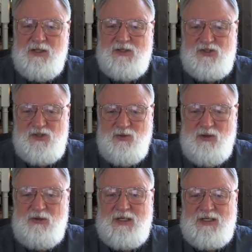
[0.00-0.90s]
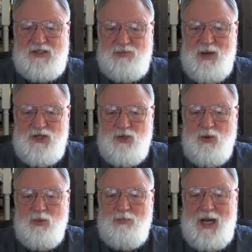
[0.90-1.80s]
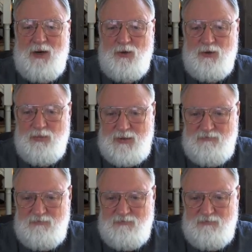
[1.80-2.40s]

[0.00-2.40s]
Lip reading: the sooner a dispatchable power